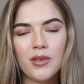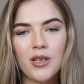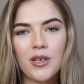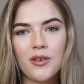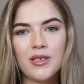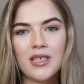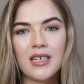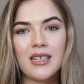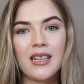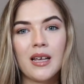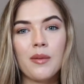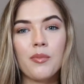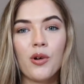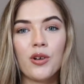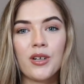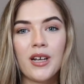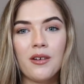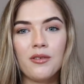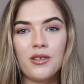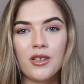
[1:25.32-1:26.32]
use it, and they
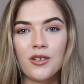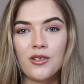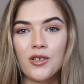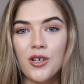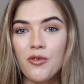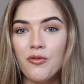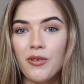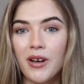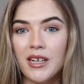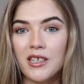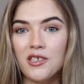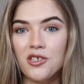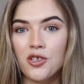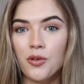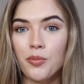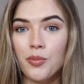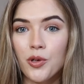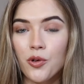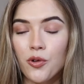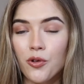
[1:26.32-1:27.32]
brought out their new range,
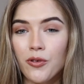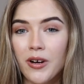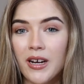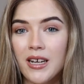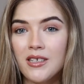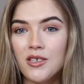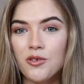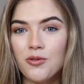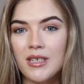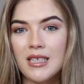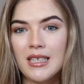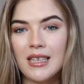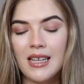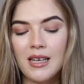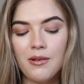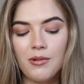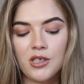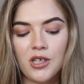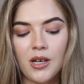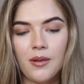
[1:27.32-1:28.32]
the Pure range,
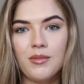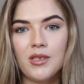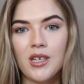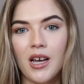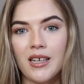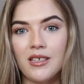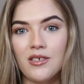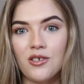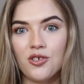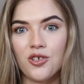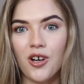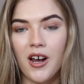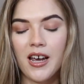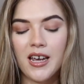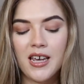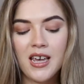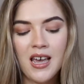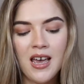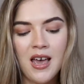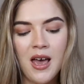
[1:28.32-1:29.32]
recently, which I'm dying to
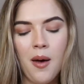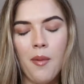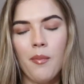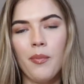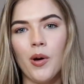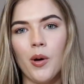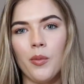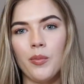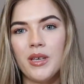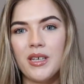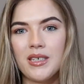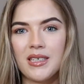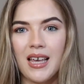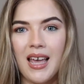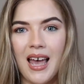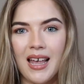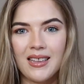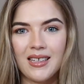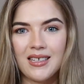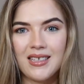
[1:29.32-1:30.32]
try. But because I
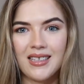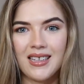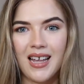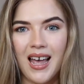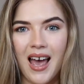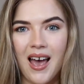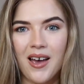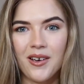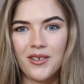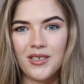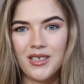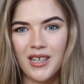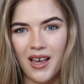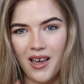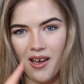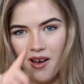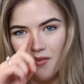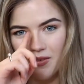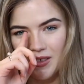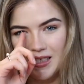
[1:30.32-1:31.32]
had this in the house,
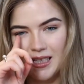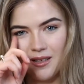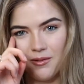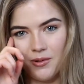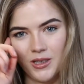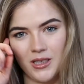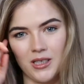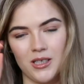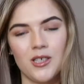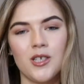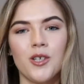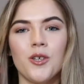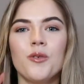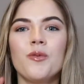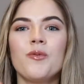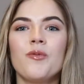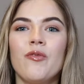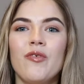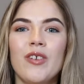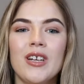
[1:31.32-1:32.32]
I obviously wanted to
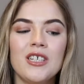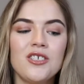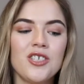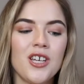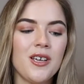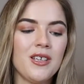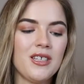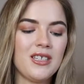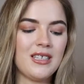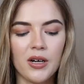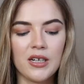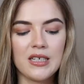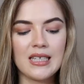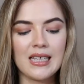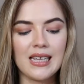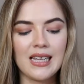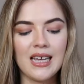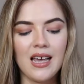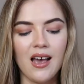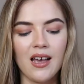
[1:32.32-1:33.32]
finish it.
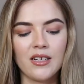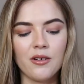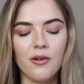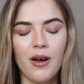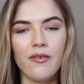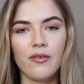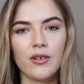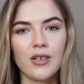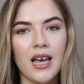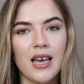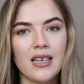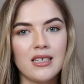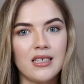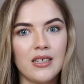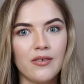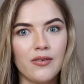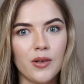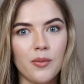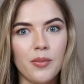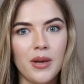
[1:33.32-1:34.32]
Personally, I know everyone has
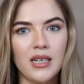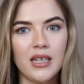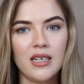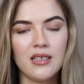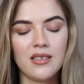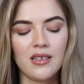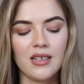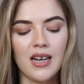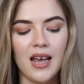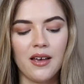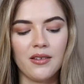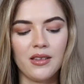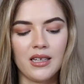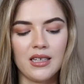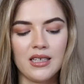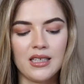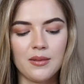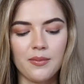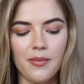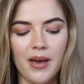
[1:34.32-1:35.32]
different opinions on how
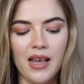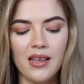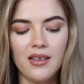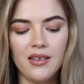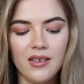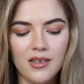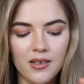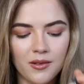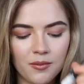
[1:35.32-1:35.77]
things smell,